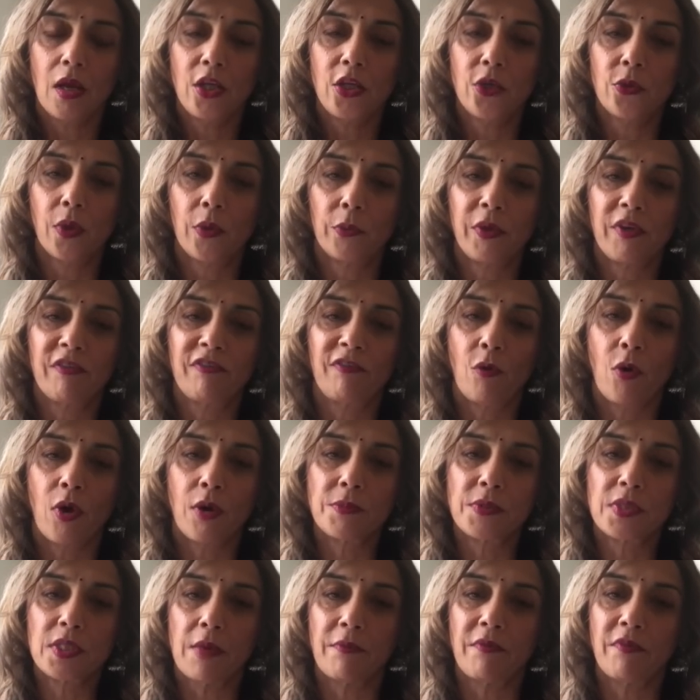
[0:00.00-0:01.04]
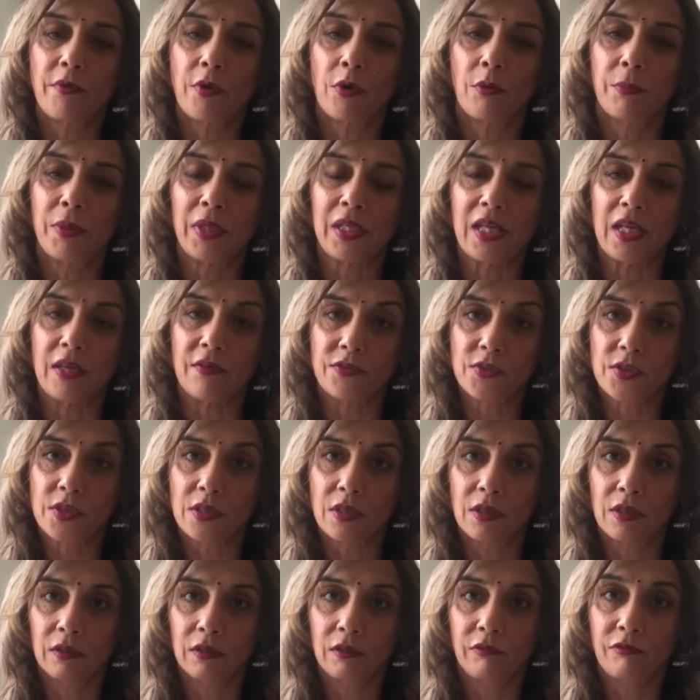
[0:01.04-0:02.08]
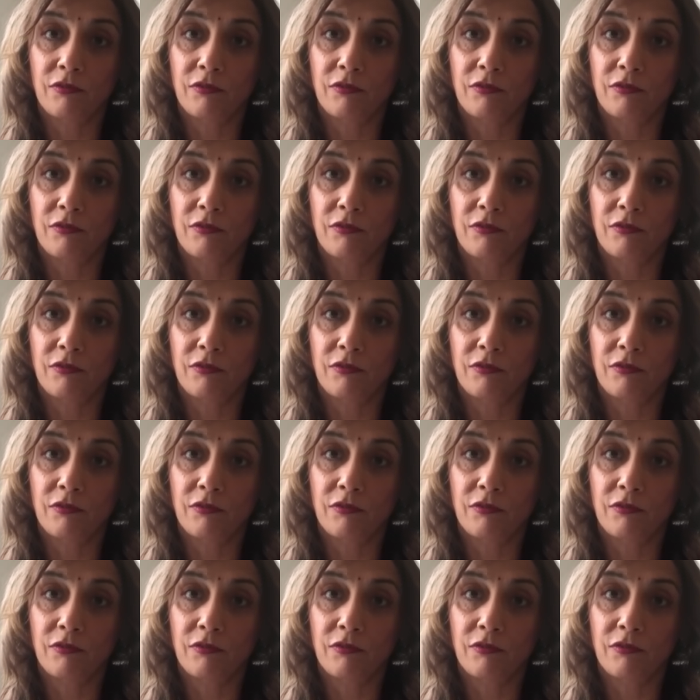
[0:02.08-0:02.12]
You will reform some of your beliefs